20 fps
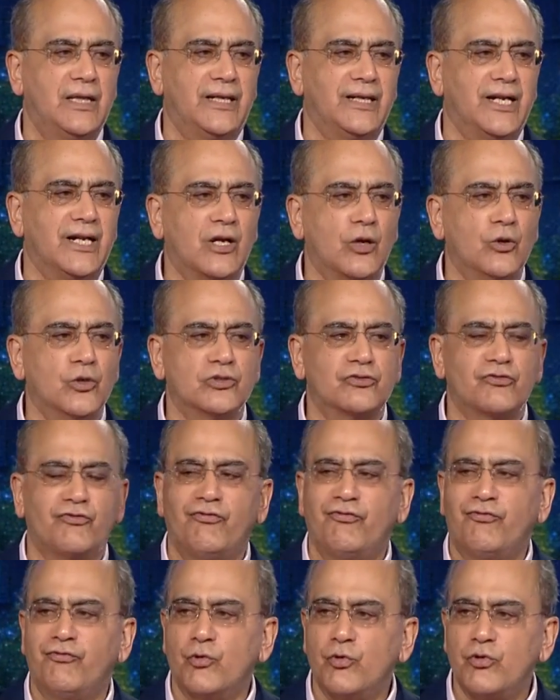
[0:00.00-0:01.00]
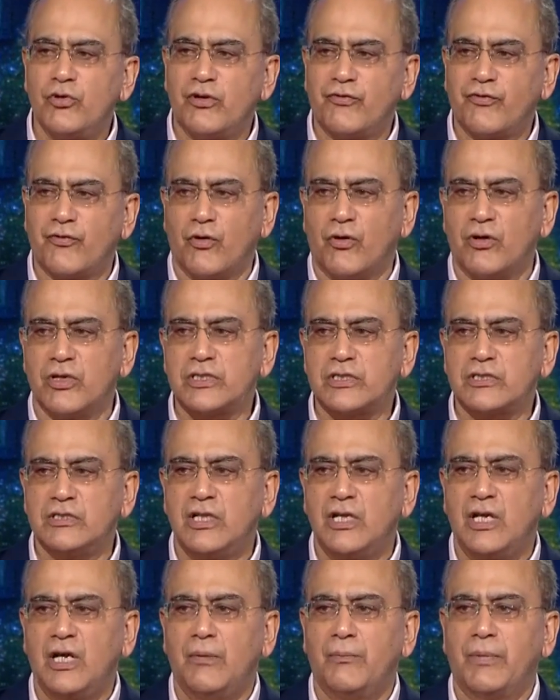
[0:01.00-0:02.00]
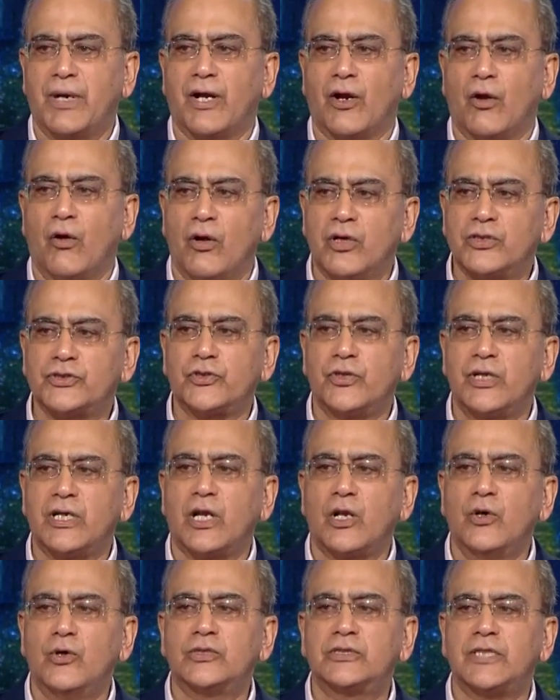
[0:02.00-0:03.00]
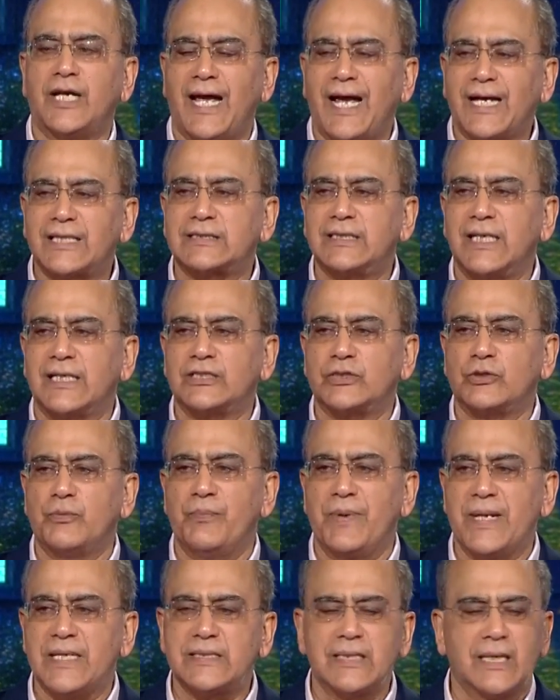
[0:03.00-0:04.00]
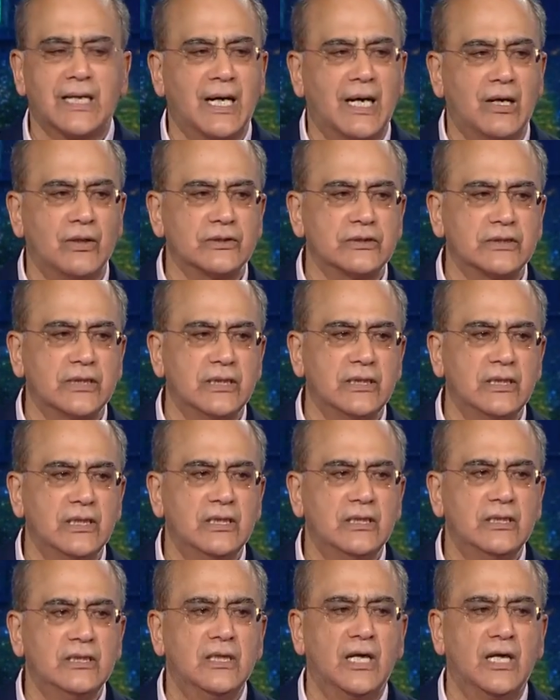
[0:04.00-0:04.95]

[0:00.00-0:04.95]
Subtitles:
That includes food, of course, but it also includes access to basic housing,